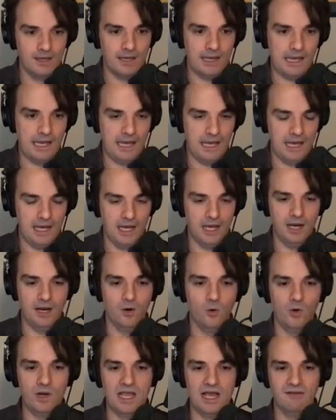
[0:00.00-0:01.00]

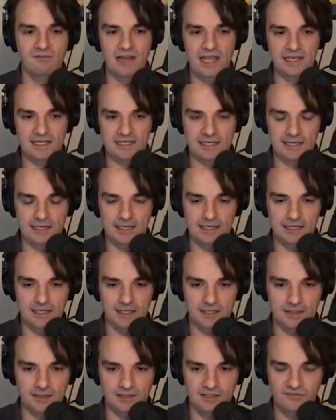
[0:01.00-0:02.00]
and we have like
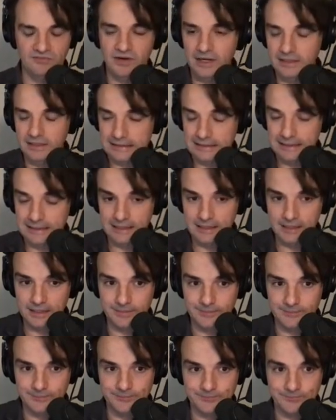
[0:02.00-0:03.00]
uh, different
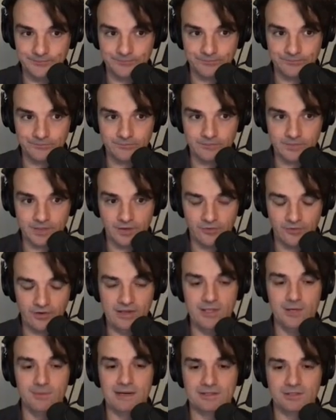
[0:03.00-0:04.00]
um,
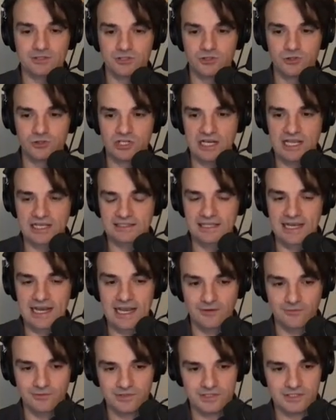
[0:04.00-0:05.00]
radio buttons to select the
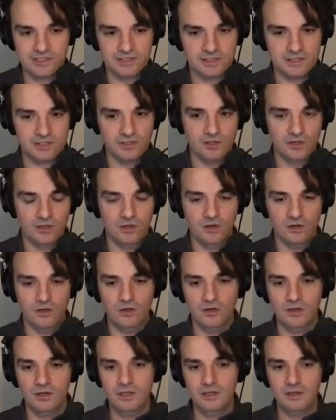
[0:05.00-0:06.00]
language.
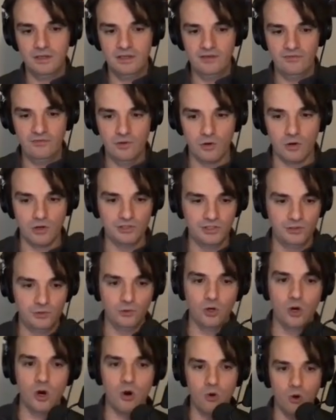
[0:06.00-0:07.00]
So if you wanted
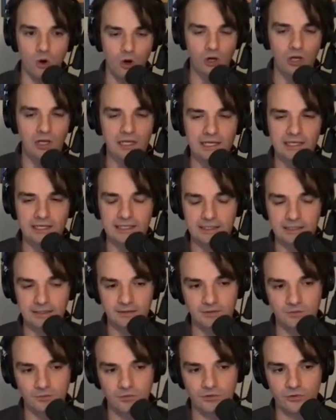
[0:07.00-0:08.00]
to go all
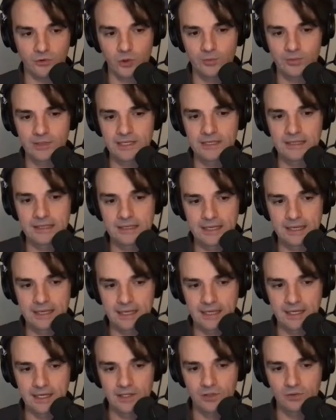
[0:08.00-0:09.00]
in with Groovy,
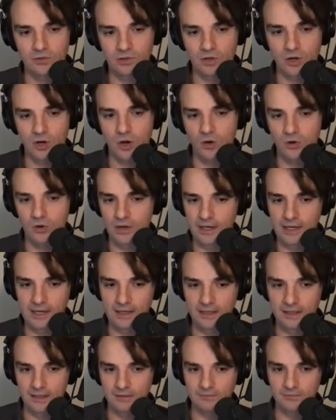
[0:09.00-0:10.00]
uh, you will go
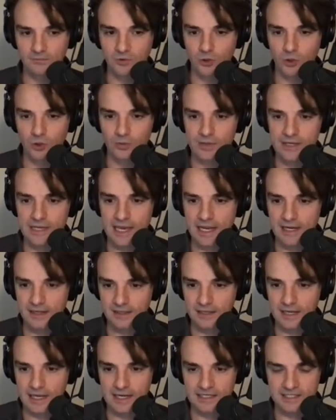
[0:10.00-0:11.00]
uh, Groovy
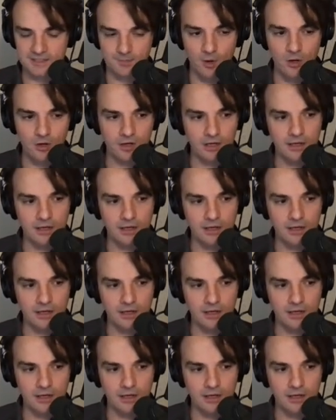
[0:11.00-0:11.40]
and, and Spock.